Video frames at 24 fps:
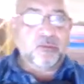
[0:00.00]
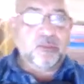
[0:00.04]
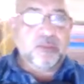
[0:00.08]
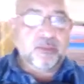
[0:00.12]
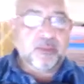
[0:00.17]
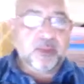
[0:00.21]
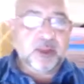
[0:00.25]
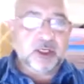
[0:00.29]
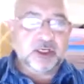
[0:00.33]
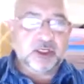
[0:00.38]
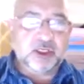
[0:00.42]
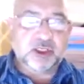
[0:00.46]

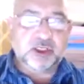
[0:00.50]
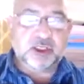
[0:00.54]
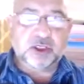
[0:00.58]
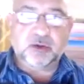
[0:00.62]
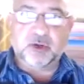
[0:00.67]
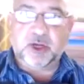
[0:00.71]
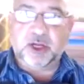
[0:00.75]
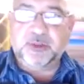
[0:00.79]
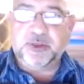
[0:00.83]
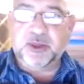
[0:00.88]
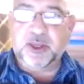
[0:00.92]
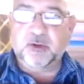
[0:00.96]
So I
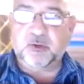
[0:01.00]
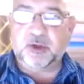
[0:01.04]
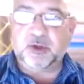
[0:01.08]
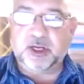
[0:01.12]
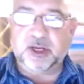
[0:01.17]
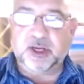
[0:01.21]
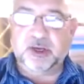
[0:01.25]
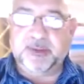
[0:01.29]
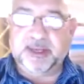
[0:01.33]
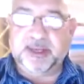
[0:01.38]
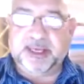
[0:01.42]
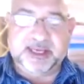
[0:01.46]
think we're going to
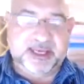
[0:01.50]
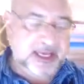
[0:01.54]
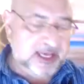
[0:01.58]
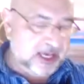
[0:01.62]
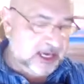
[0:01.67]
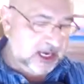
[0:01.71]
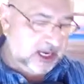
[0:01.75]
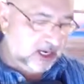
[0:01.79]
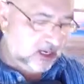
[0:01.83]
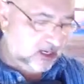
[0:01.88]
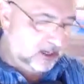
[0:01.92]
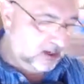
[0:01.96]
begin.